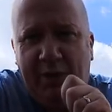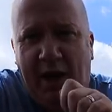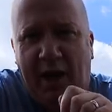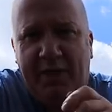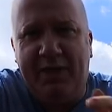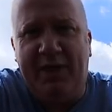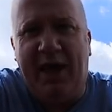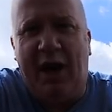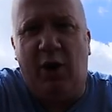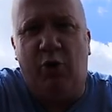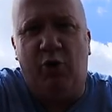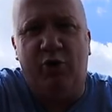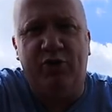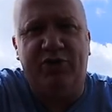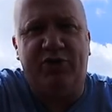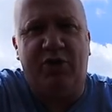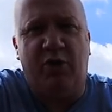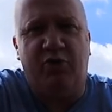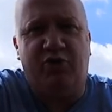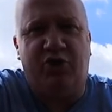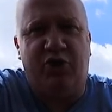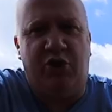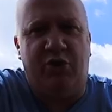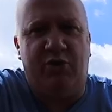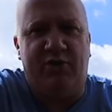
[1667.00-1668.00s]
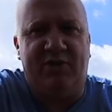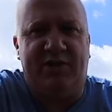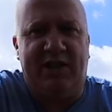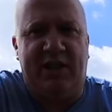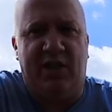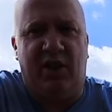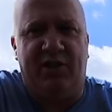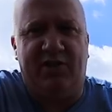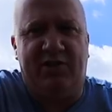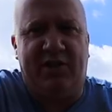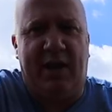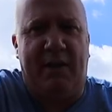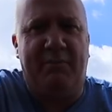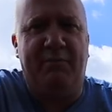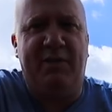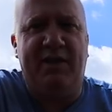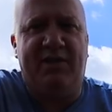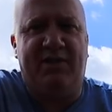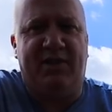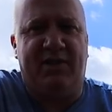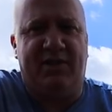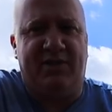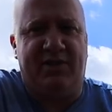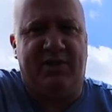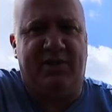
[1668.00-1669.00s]
and that also tunes in on 10
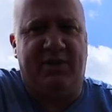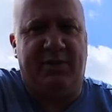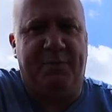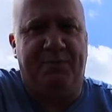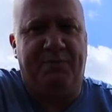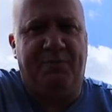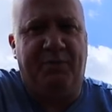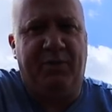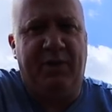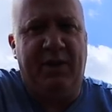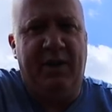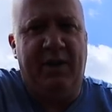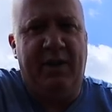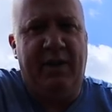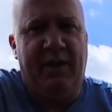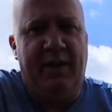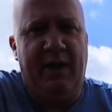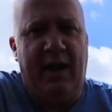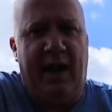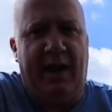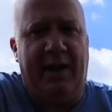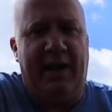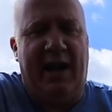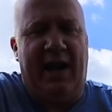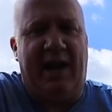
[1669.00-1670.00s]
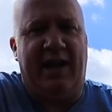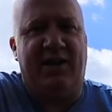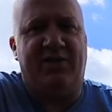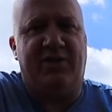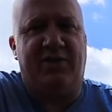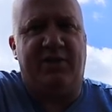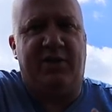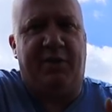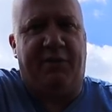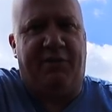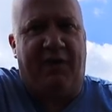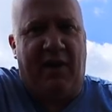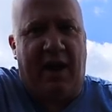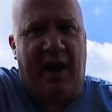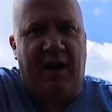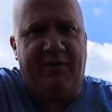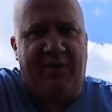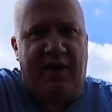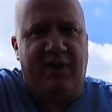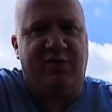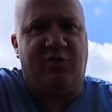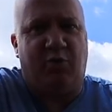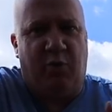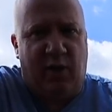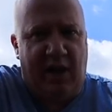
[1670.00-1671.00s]
meters and it acts as a
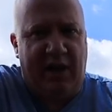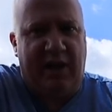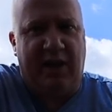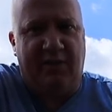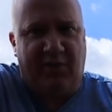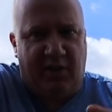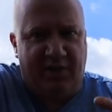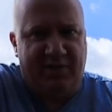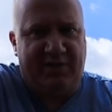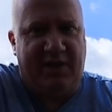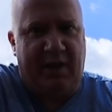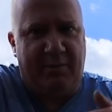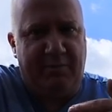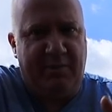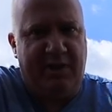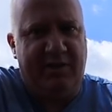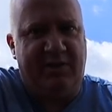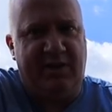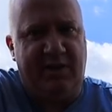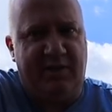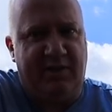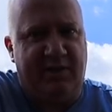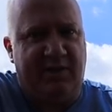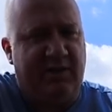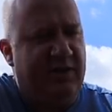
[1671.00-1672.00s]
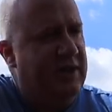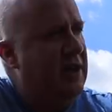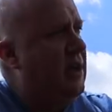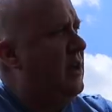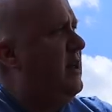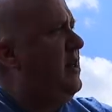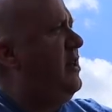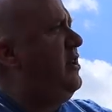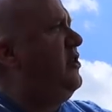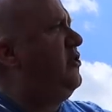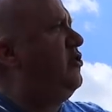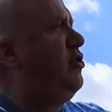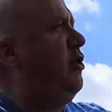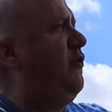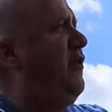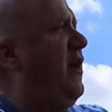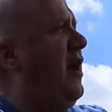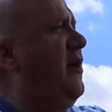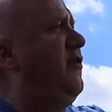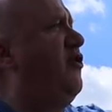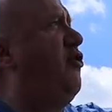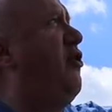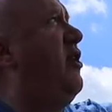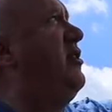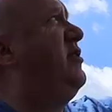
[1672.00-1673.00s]
5/8 wave on 10 meters. So if
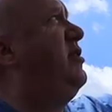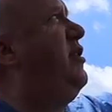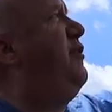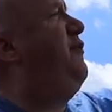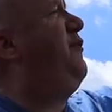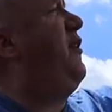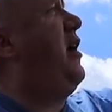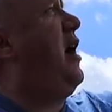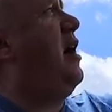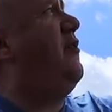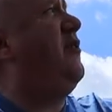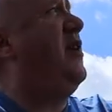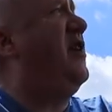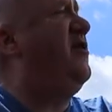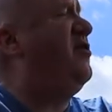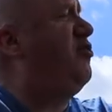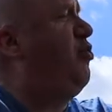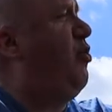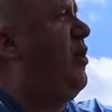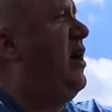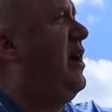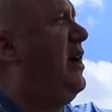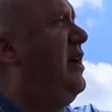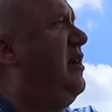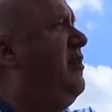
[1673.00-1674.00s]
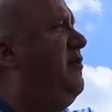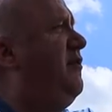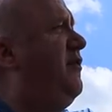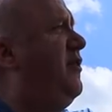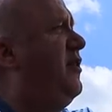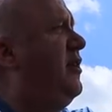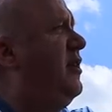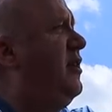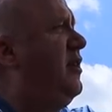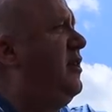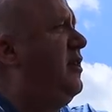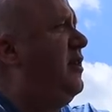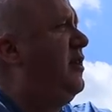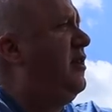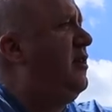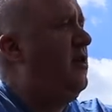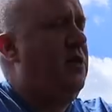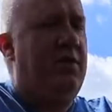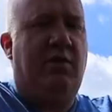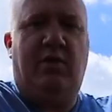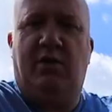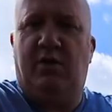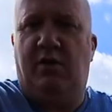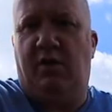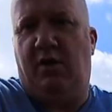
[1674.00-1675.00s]
I've created a 5/8 wave
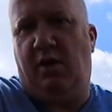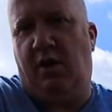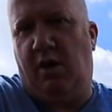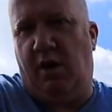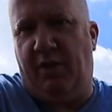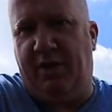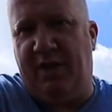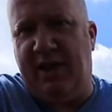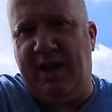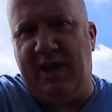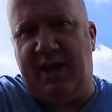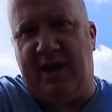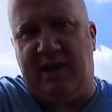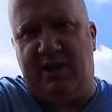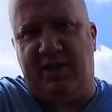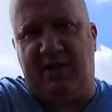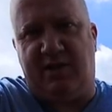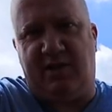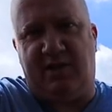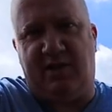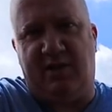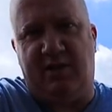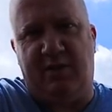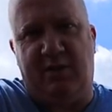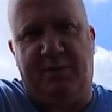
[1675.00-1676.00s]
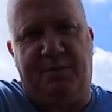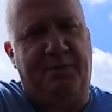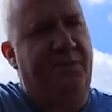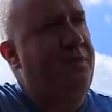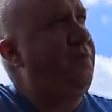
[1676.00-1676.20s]
on this,